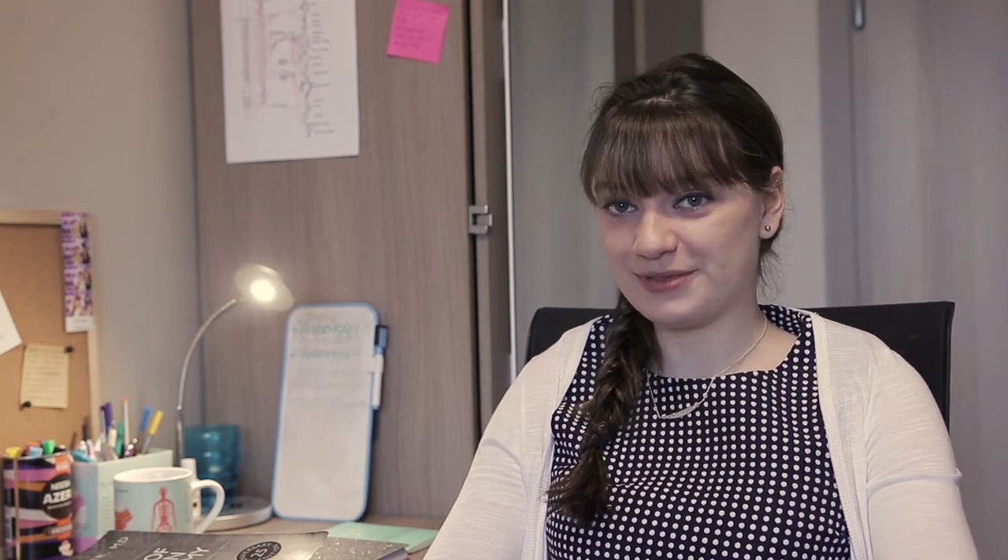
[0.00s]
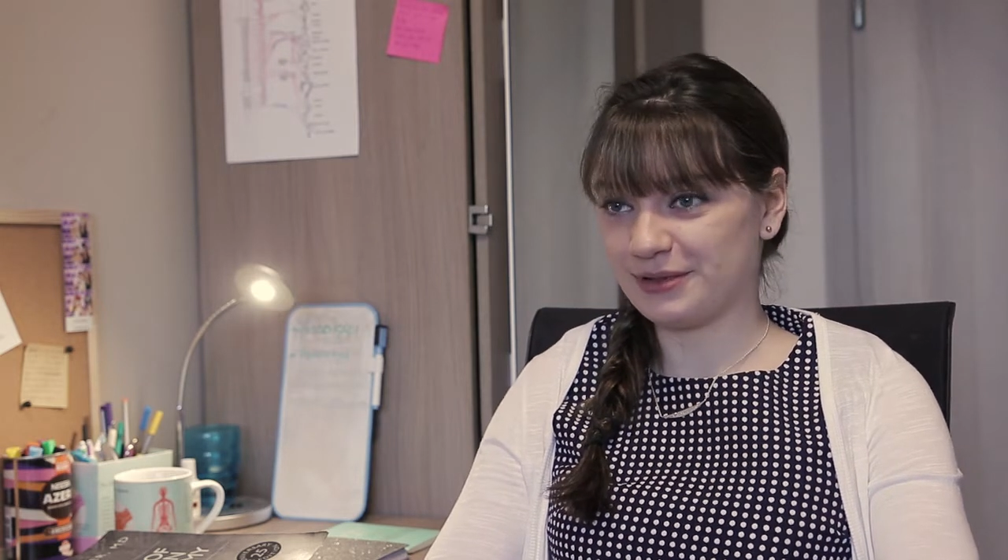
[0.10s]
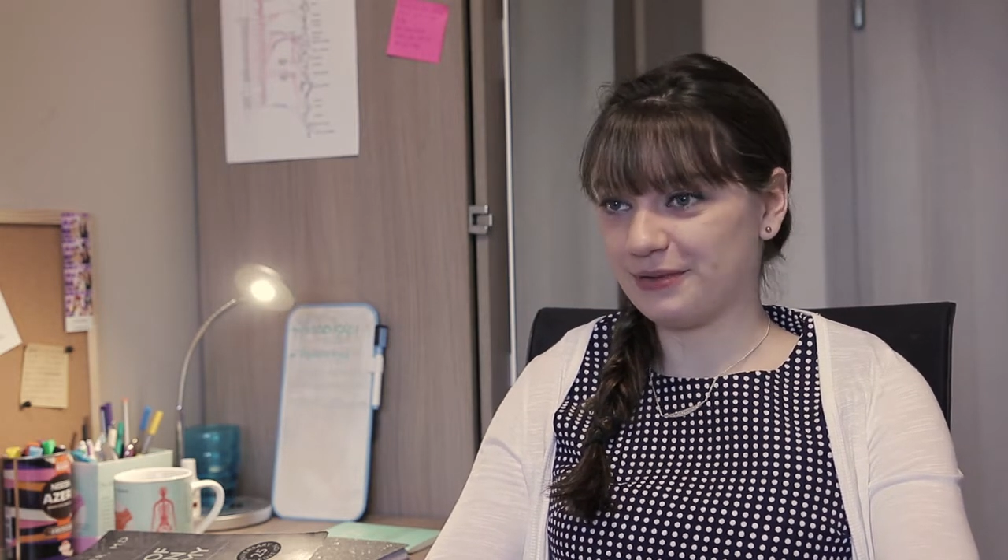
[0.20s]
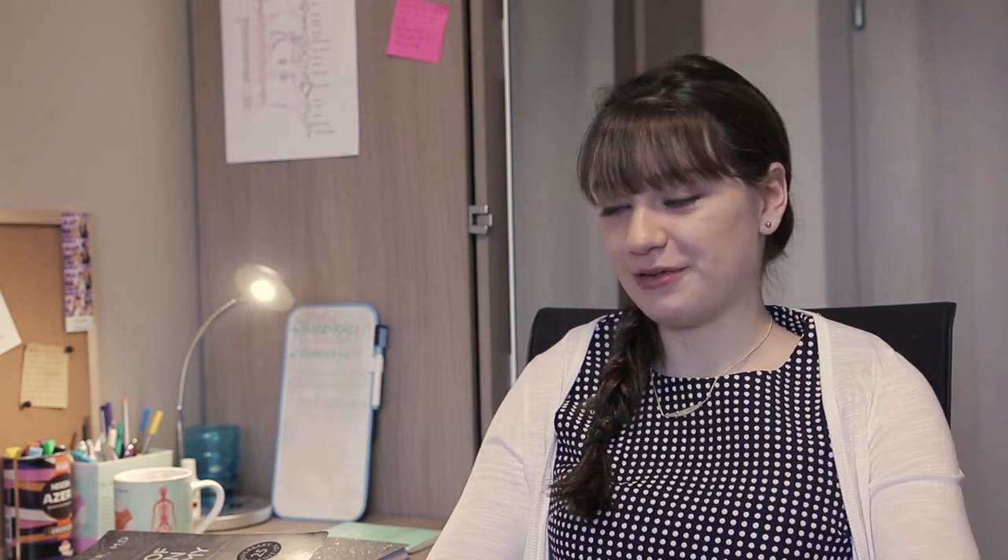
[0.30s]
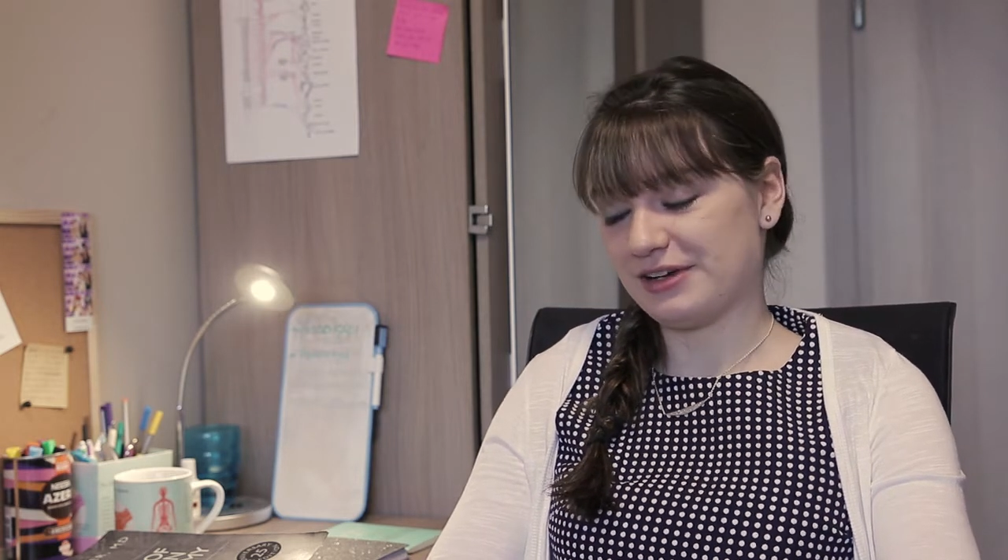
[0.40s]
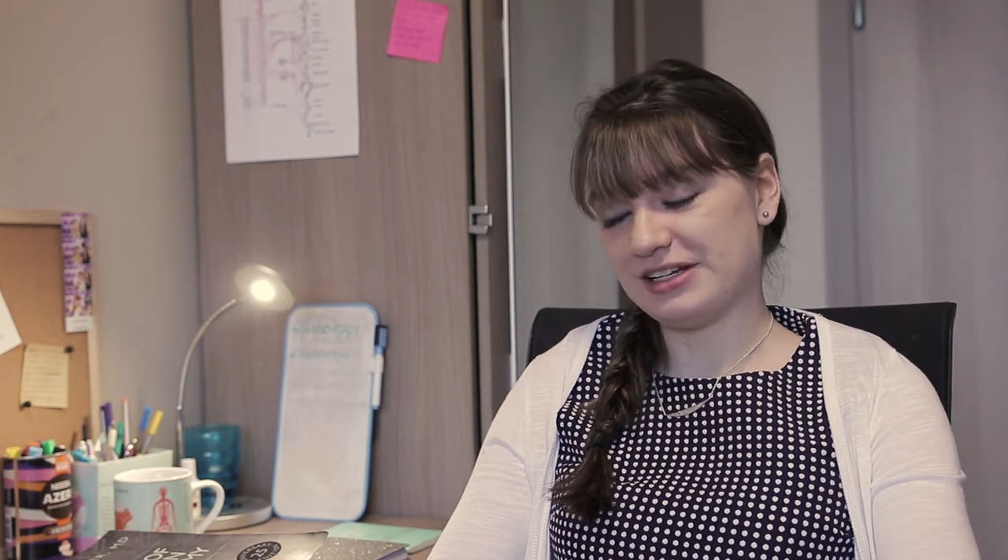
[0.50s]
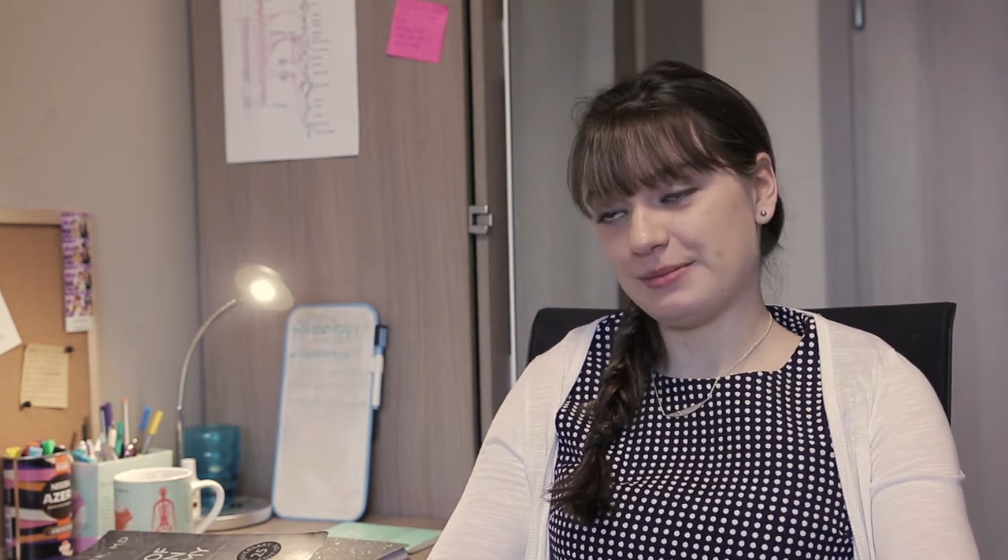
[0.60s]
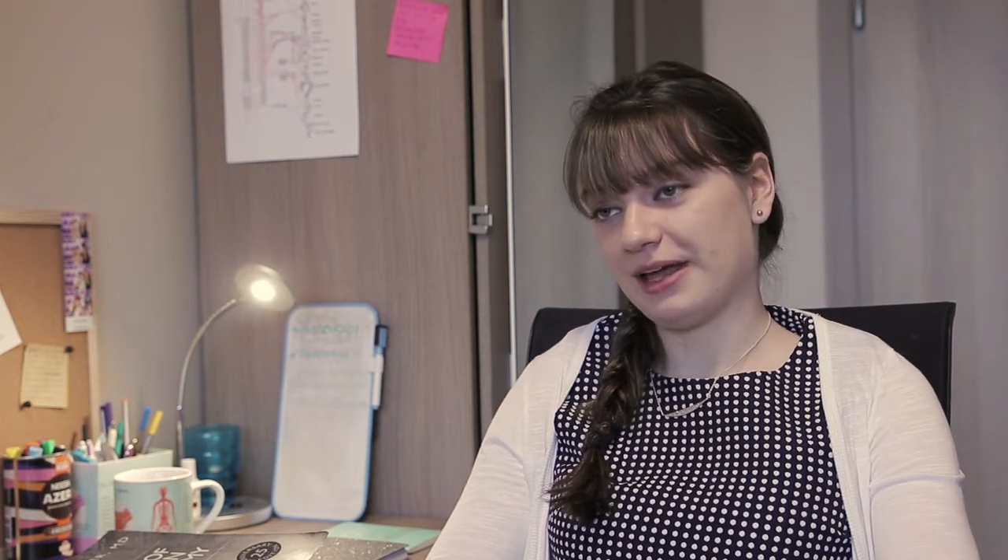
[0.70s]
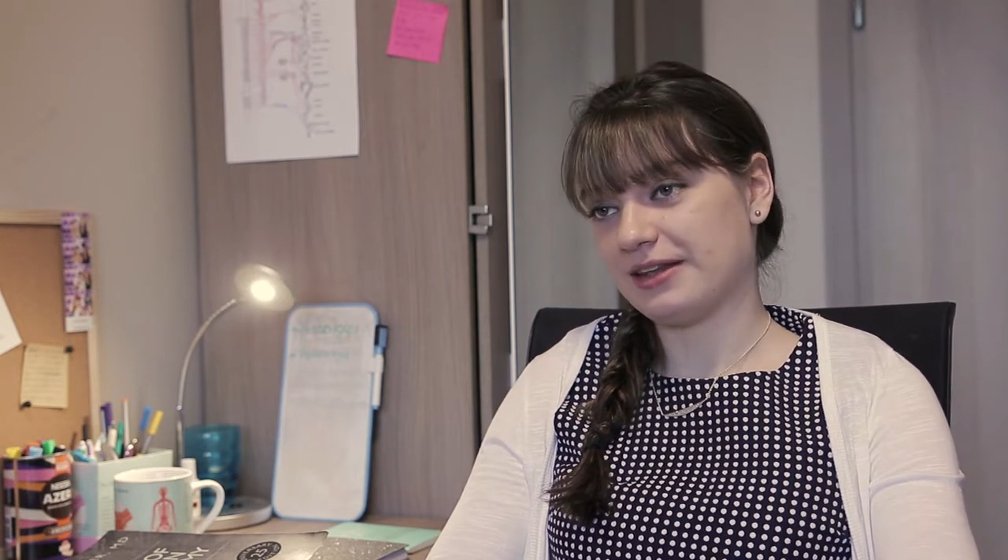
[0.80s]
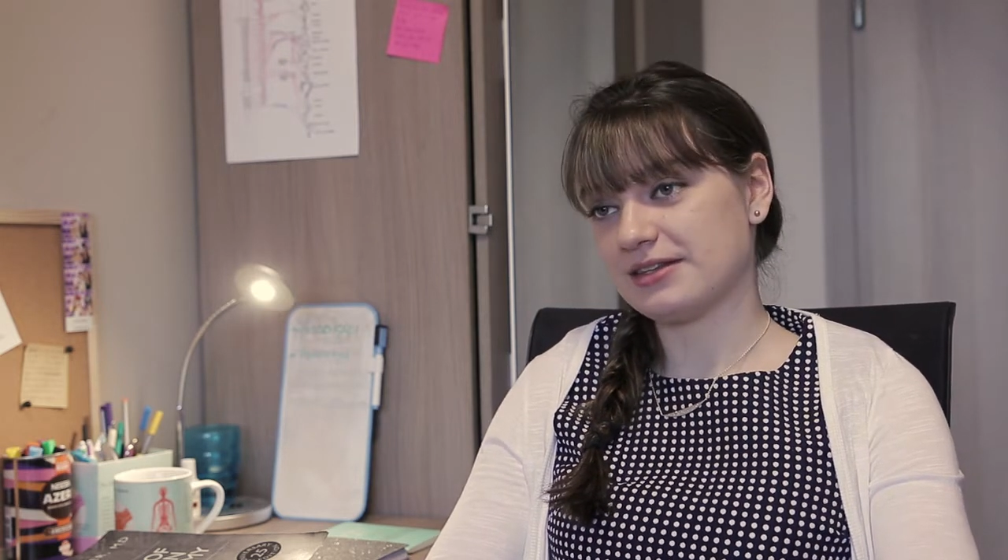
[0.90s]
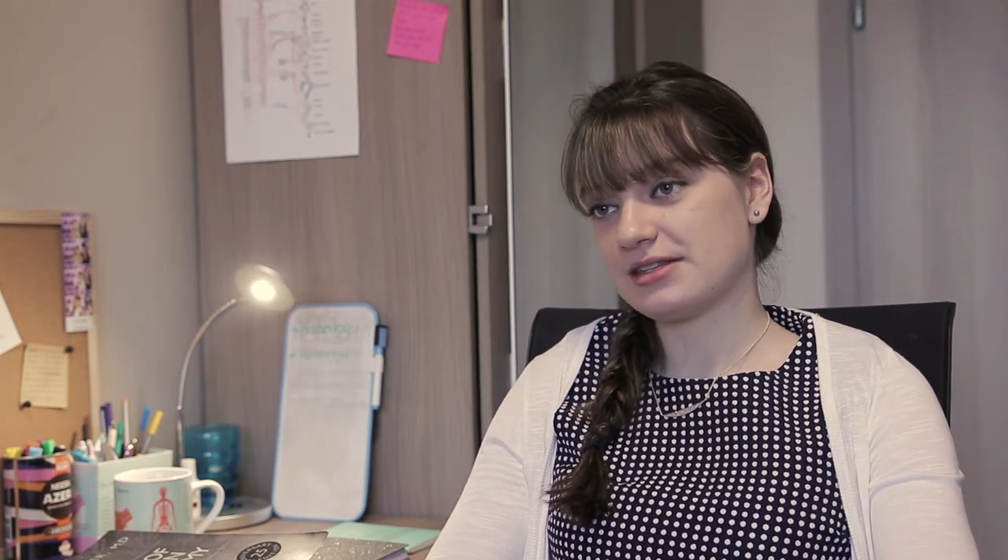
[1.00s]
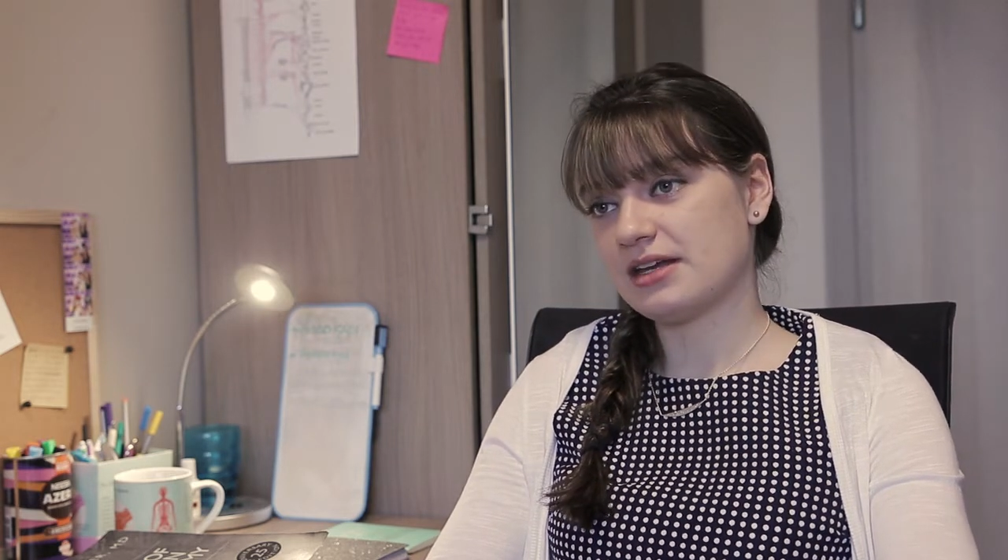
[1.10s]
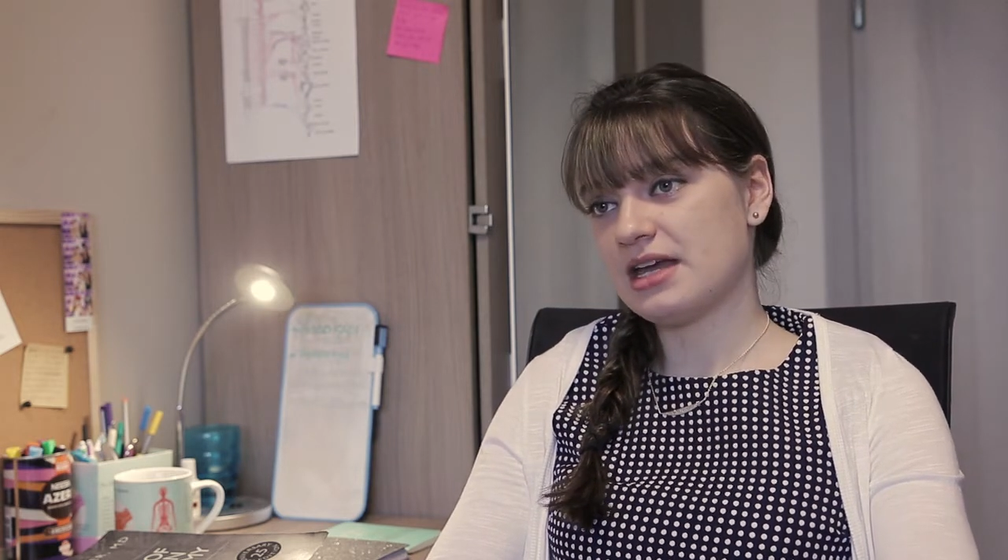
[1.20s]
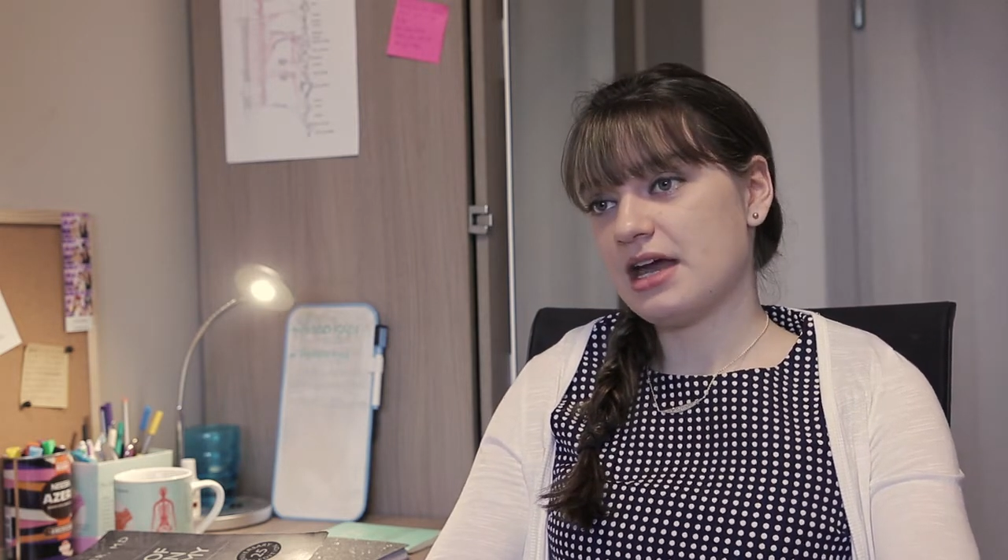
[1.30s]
so it really depends.